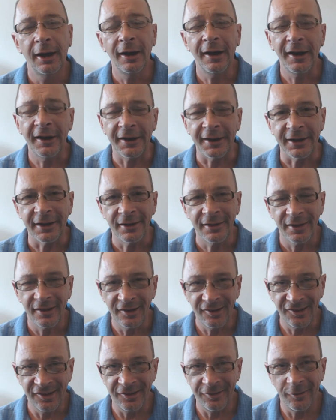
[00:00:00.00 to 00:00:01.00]
Hi,
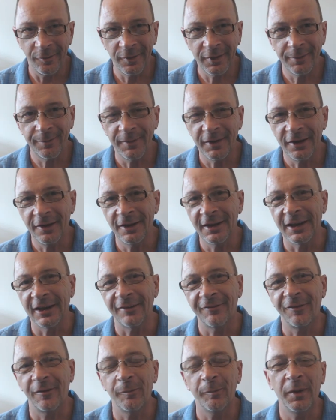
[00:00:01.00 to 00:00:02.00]
this is Rick
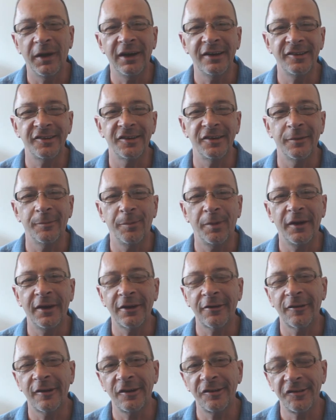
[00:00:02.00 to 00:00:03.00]
Merillat from Positive
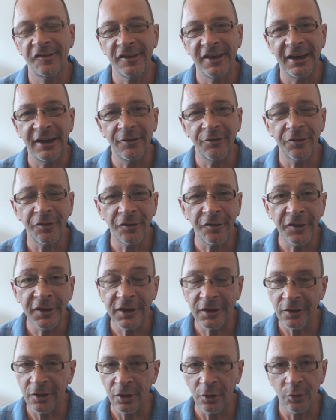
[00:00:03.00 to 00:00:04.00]
Progress
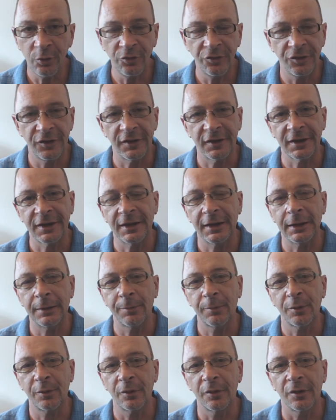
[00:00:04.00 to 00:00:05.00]
Counseling and Coaching in
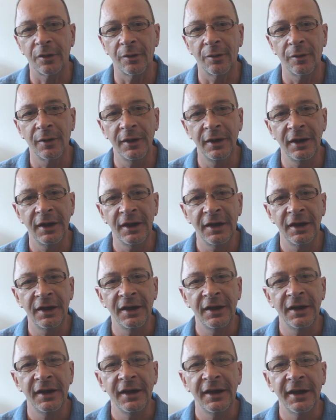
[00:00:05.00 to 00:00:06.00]
Cape Coral.
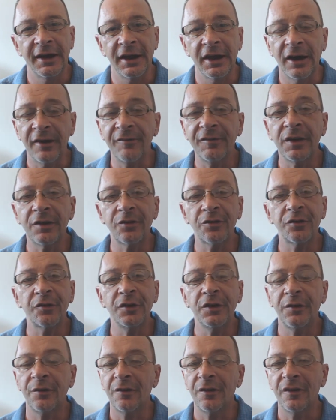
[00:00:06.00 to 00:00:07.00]
And
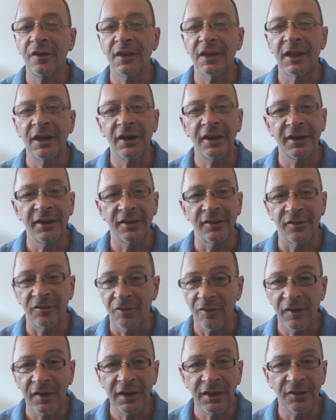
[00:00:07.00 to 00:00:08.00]
obviously, you're online
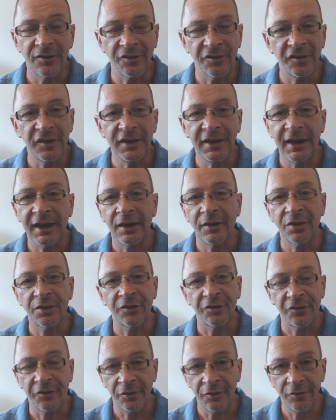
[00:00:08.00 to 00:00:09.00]
trying to seek out
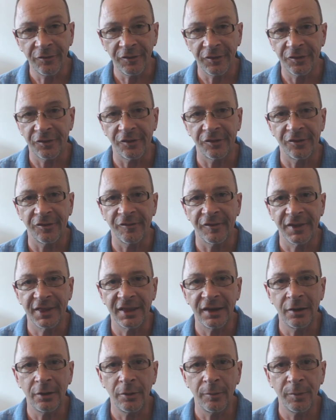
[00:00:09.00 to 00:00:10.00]
the services of a
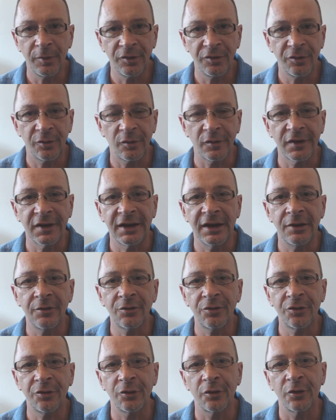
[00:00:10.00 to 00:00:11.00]
therapist or
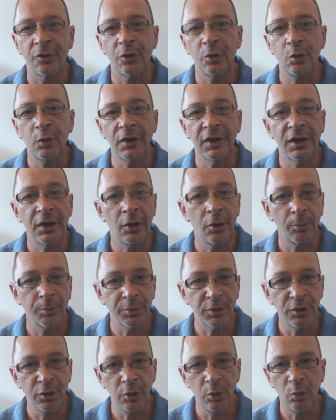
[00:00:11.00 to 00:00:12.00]
counselor who can
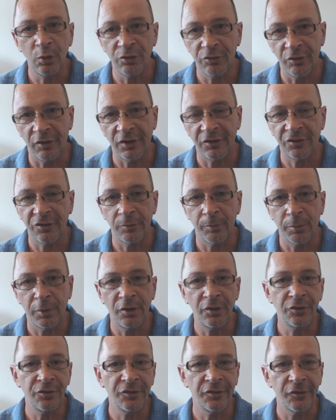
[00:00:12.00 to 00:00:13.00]
help you address some
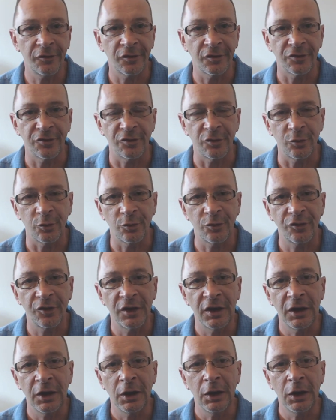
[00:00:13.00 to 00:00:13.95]
personal issues,